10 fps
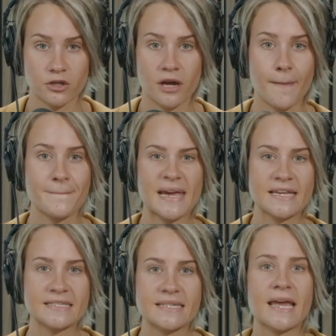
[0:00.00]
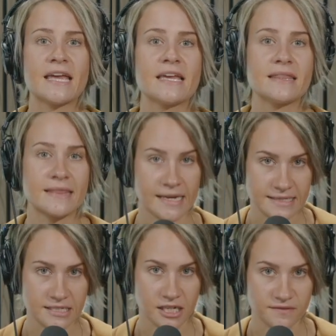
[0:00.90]
You got to maintain that
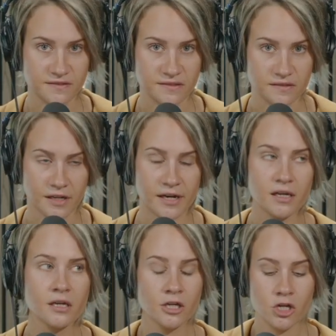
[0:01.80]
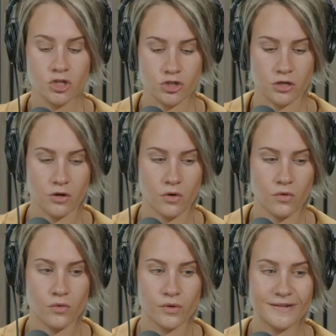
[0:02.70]
stuff, okay?
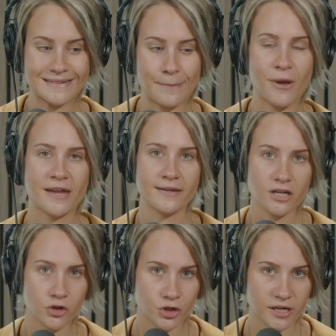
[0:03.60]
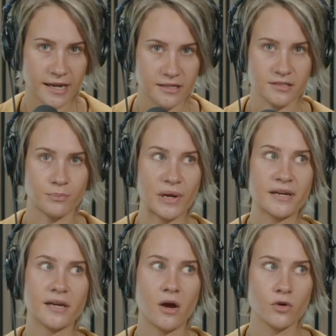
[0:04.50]
So depending on your case,
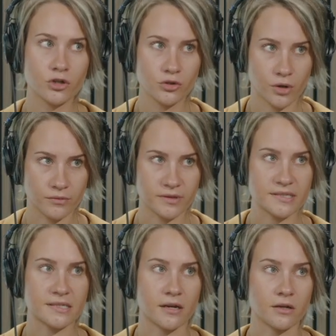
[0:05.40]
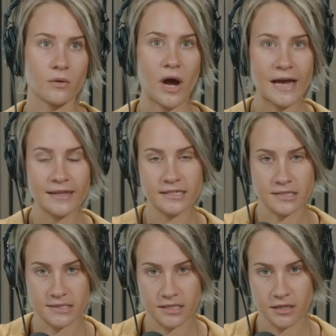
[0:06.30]
depending how good you are with the sun, I like to
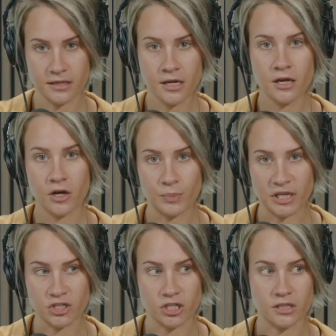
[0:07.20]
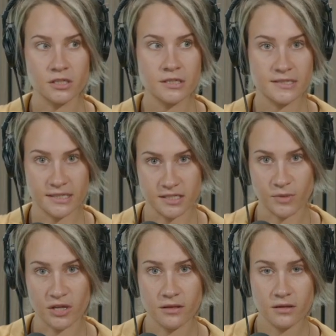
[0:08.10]
see a patient 6
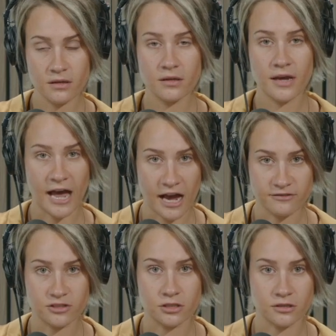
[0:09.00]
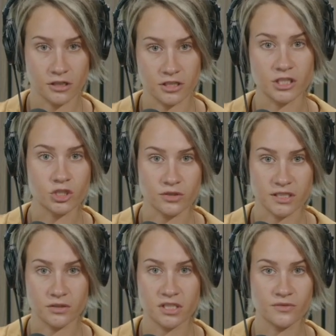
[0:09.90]
months after their initial
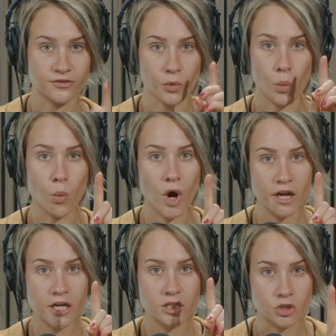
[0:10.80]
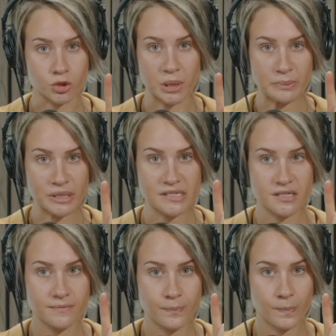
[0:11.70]
series for one treatment,
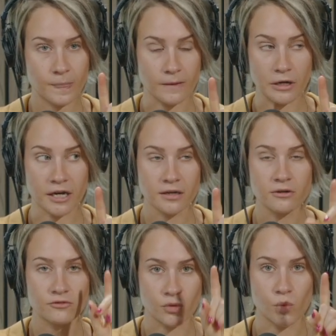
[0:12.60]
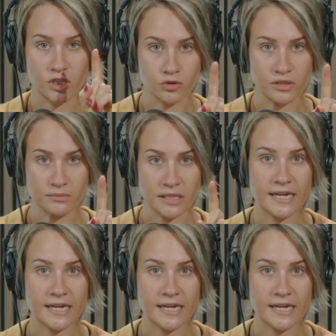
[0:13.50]
okay? For one treatment.